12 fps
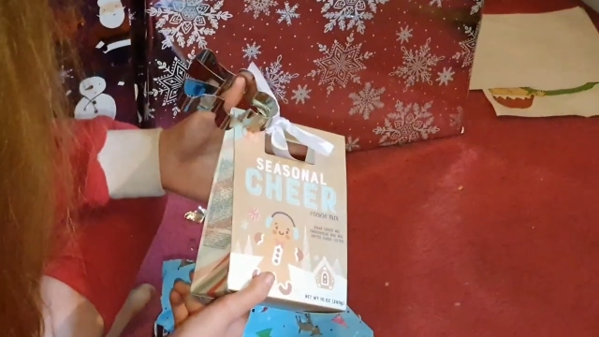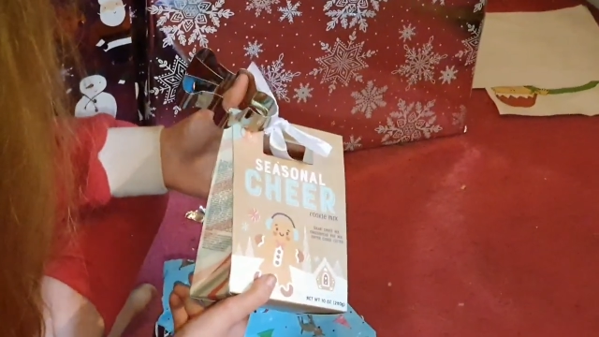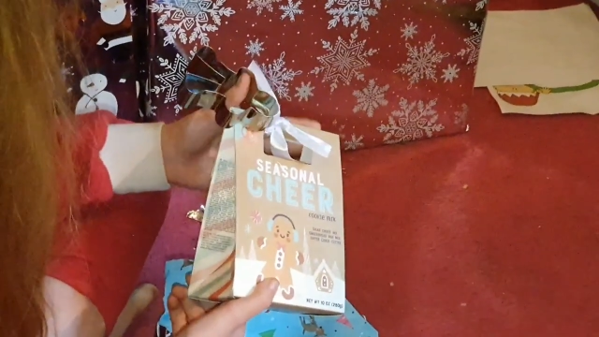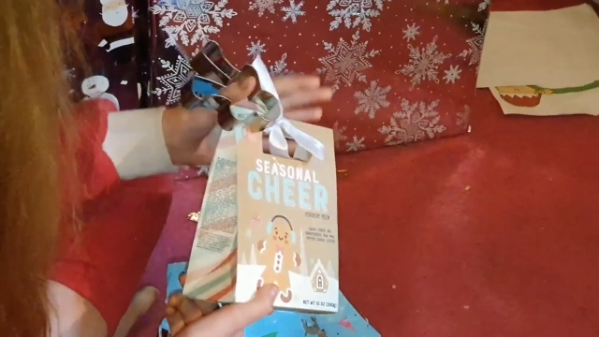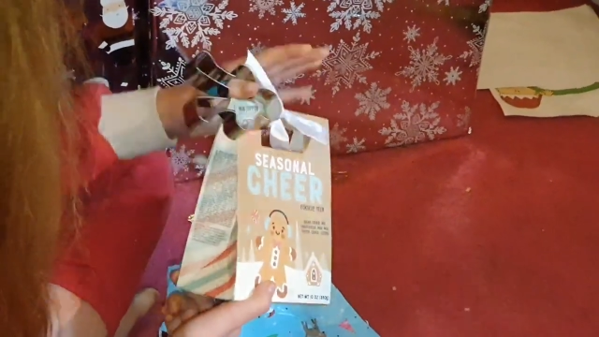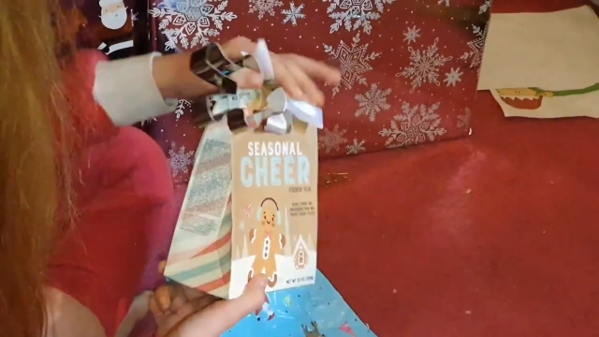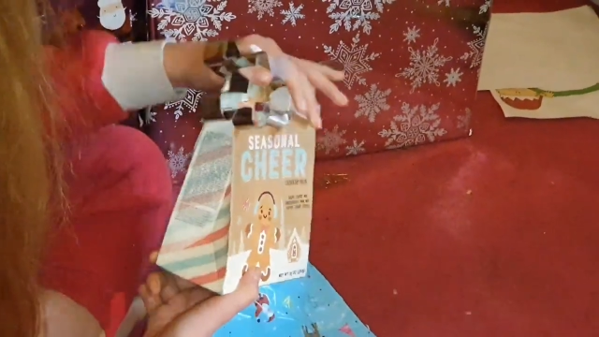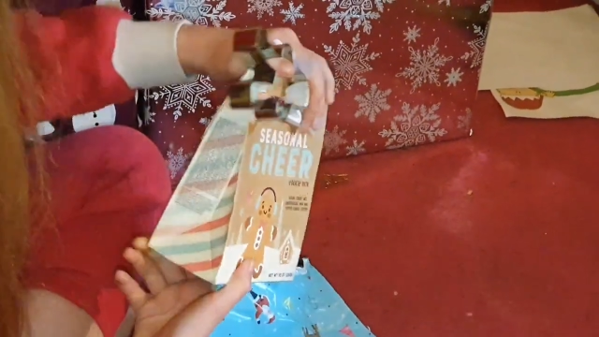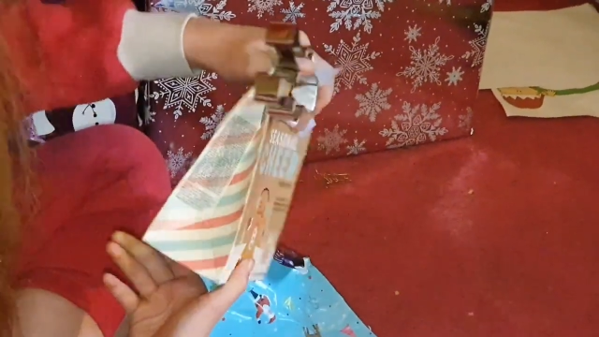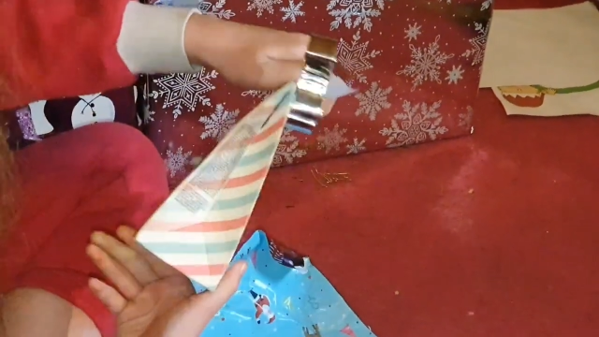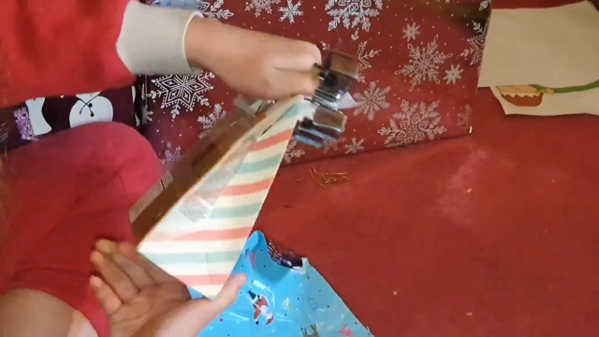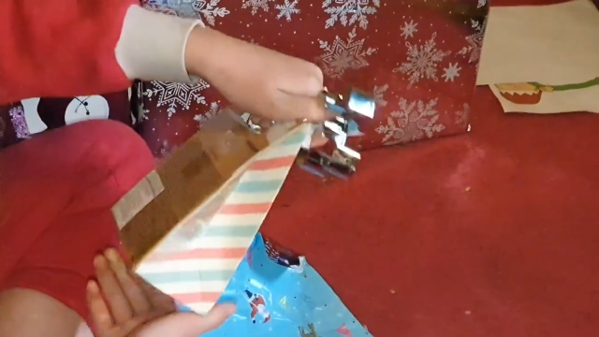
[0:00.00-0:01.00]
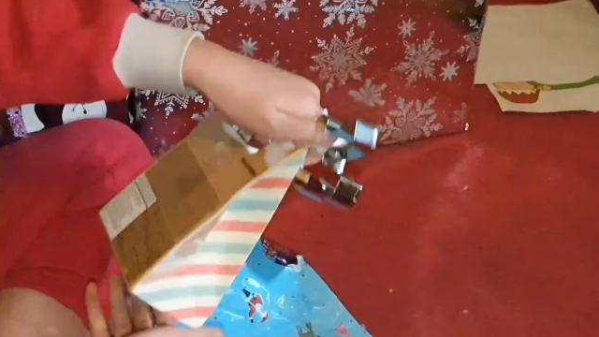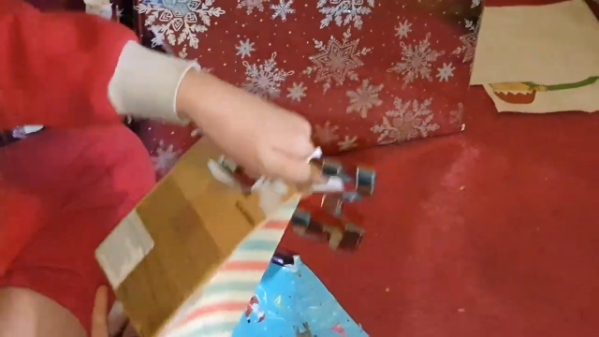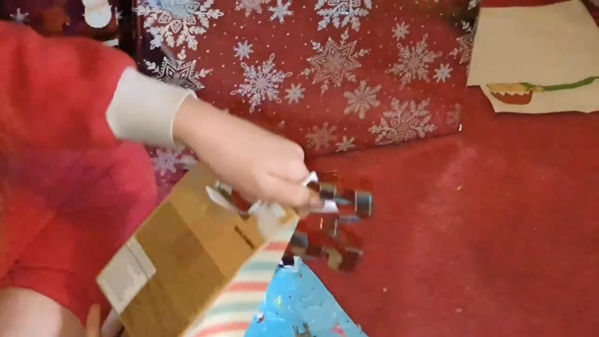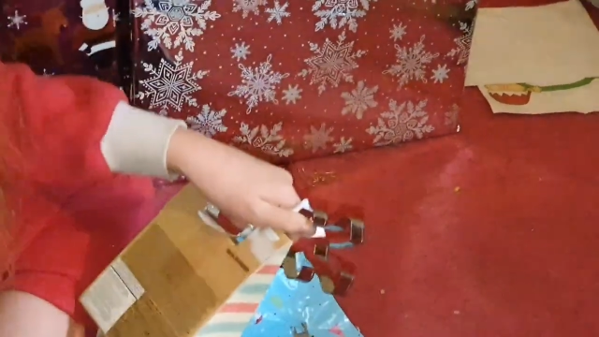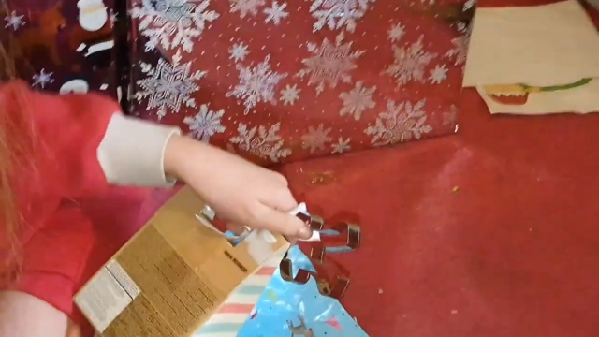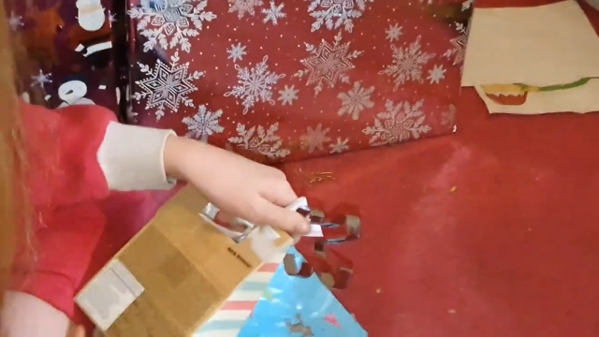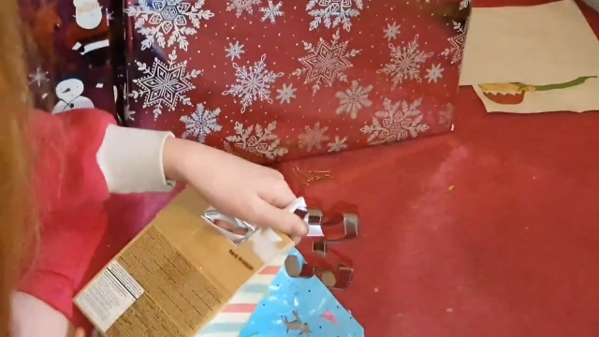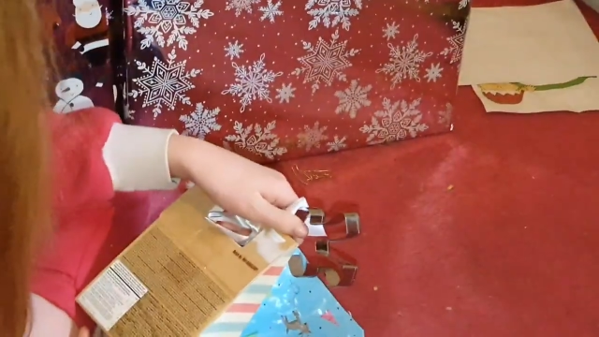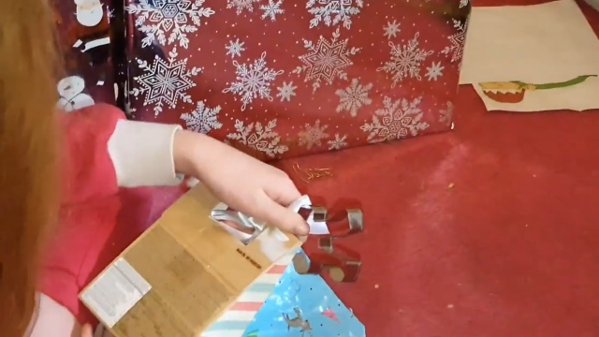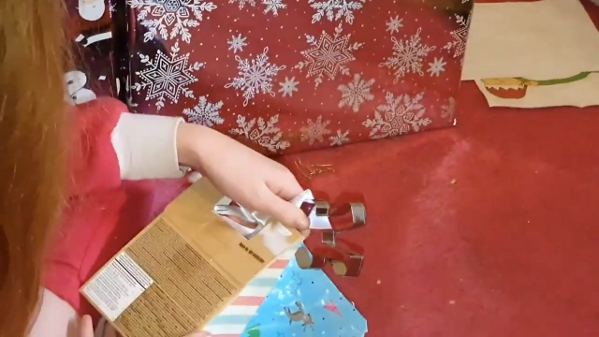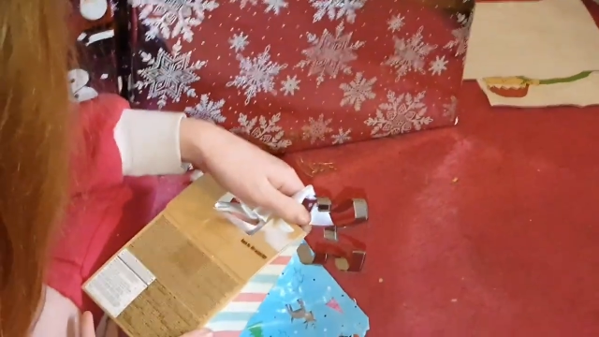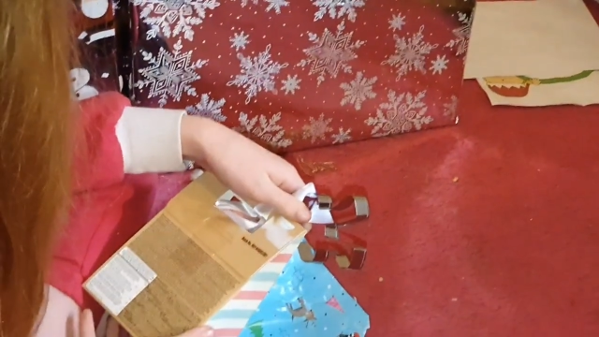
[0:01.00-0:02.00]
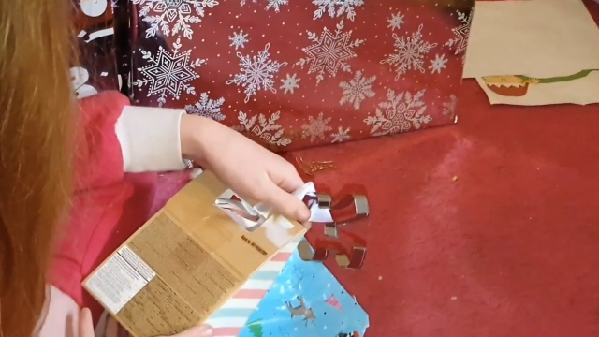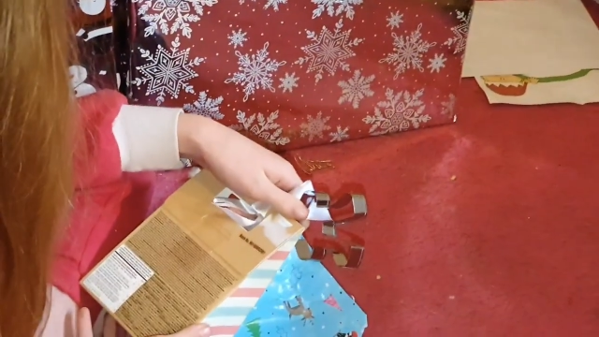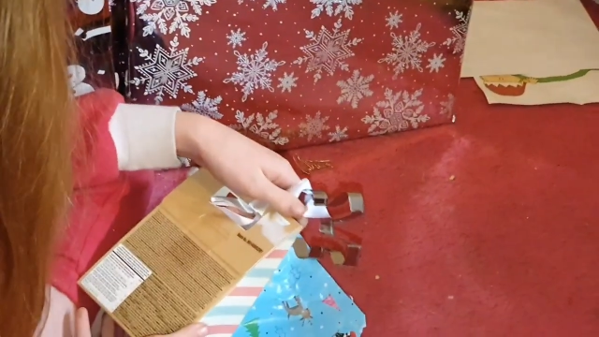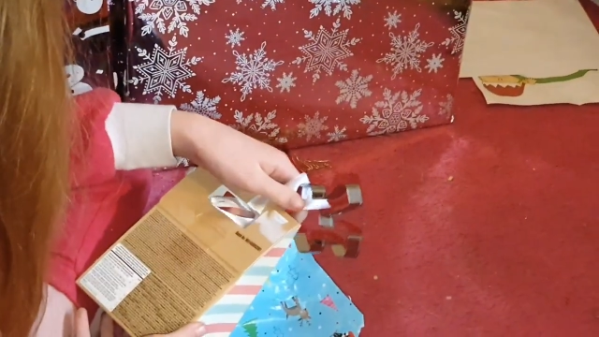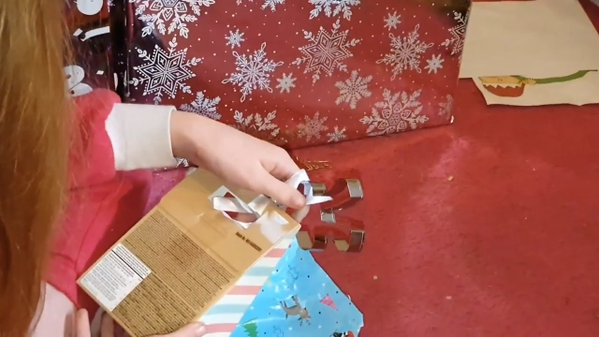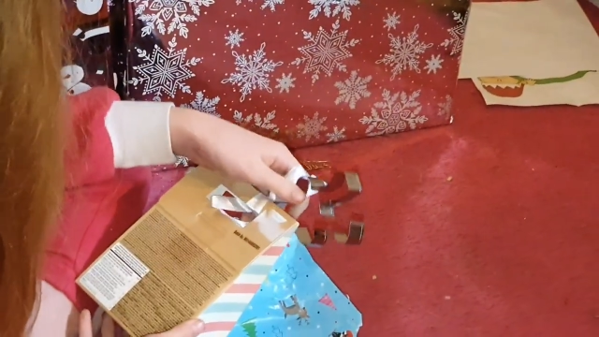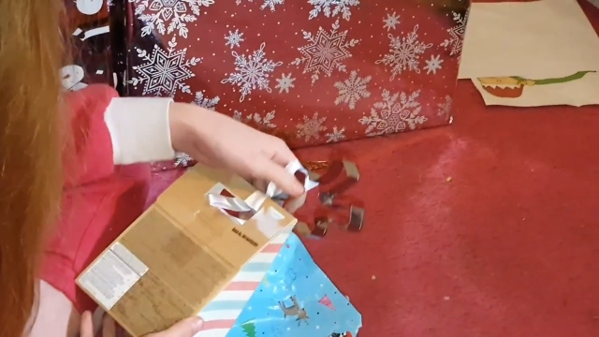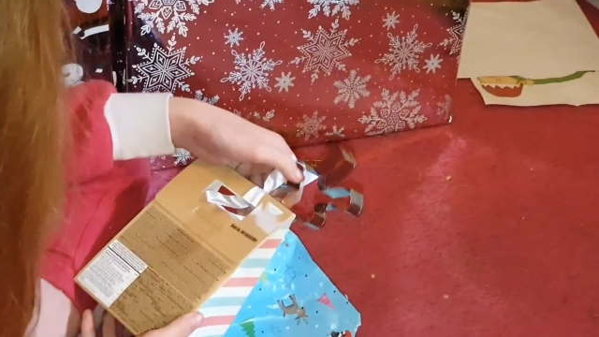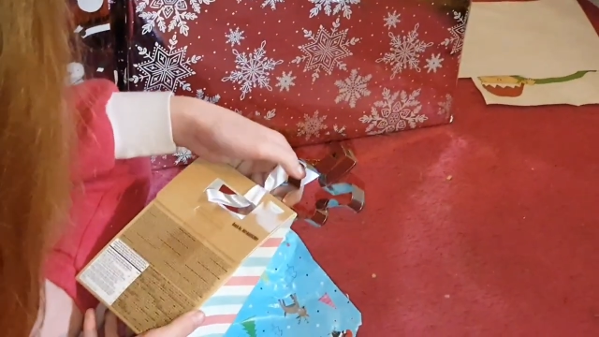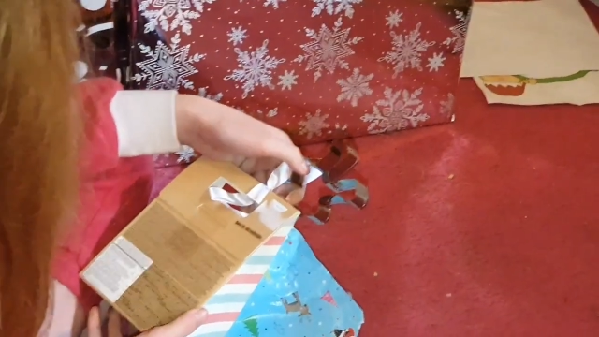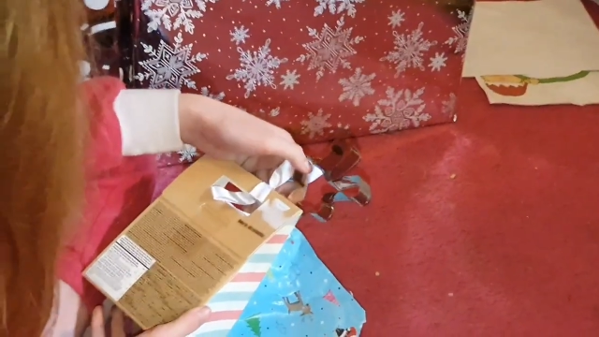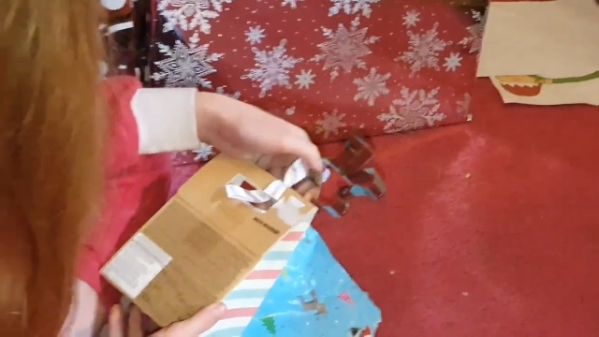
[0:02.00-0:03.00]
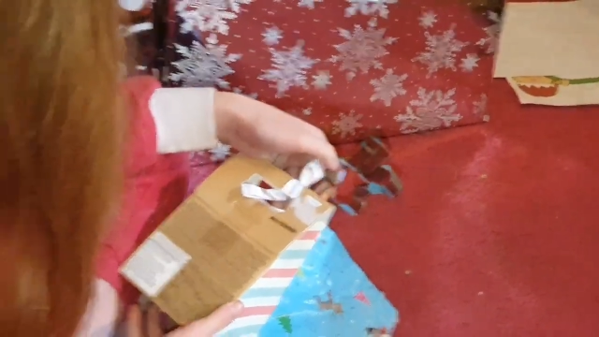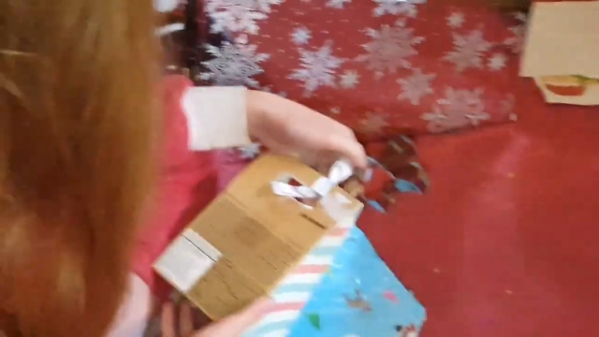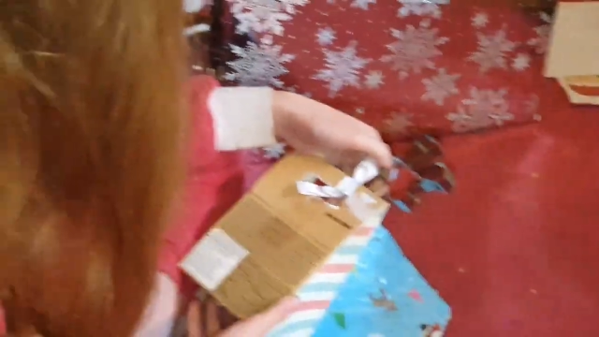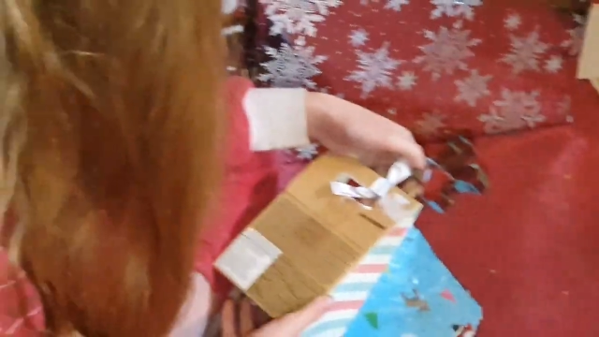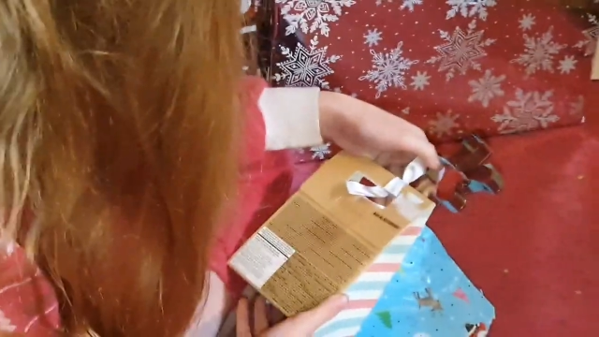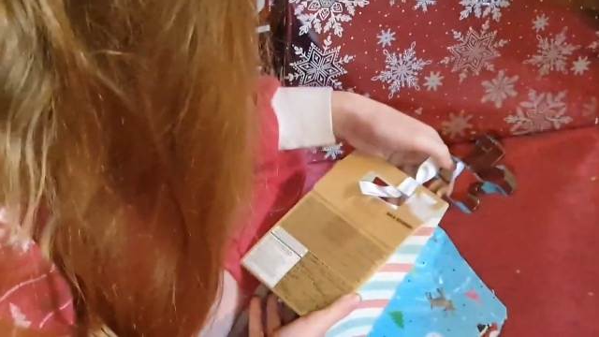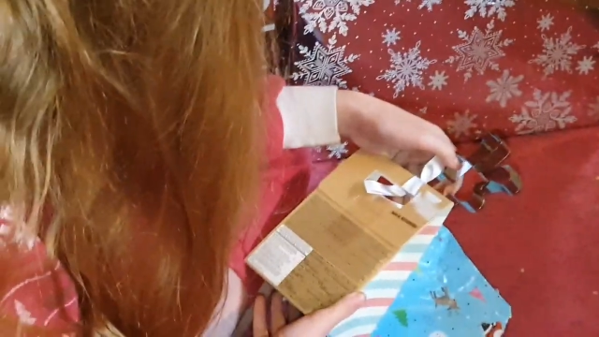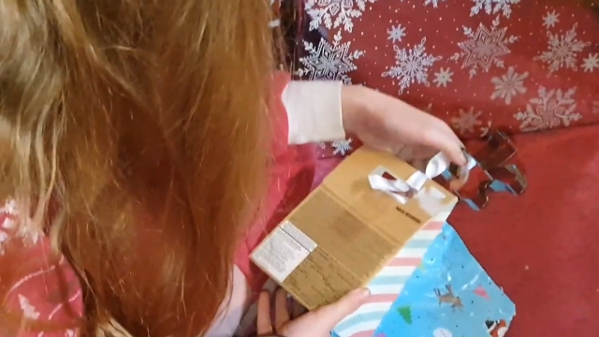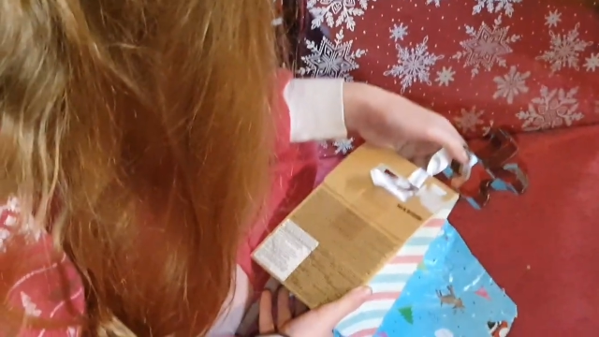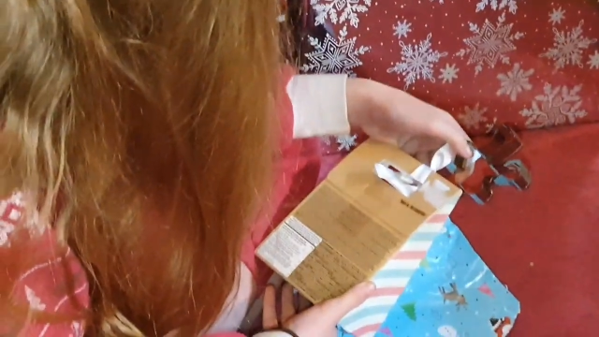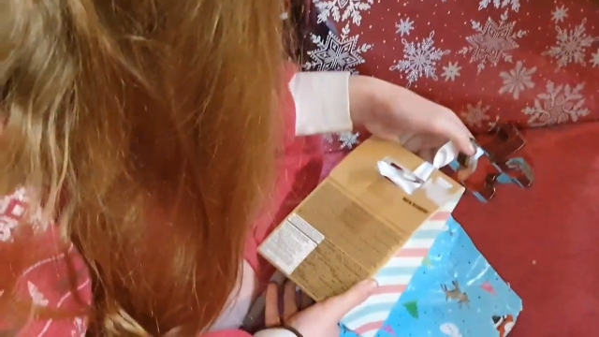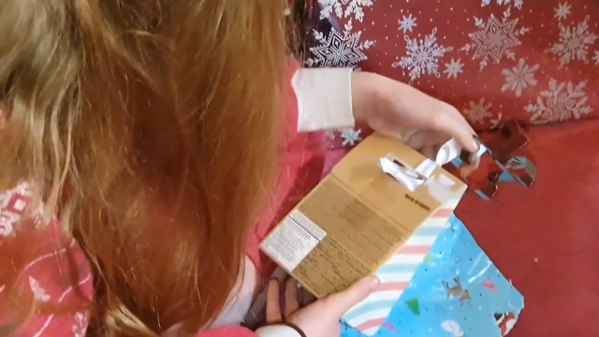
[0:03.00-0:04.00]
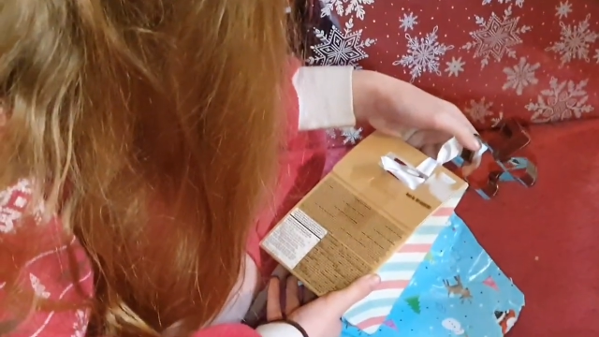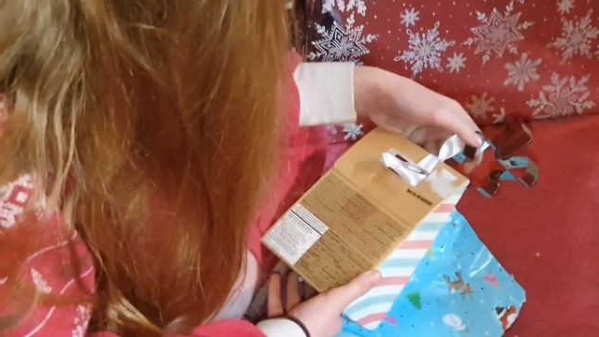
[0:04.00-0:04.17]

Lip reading: Nobody's mouth can be seen.